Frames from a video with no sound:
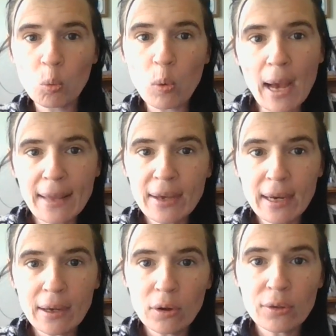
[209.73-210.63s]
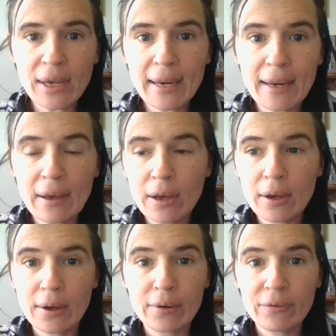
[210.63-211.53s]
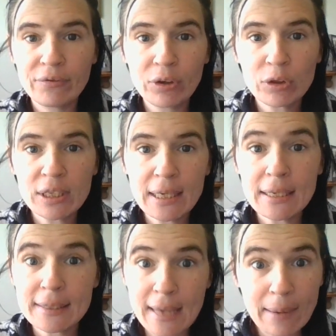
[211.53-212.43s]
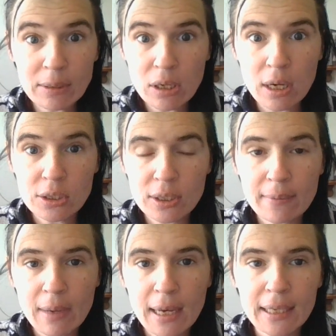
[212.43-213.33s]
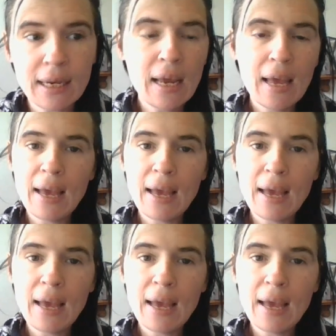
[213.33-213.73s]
why the hell they uh, feel the need to sabotage somebody?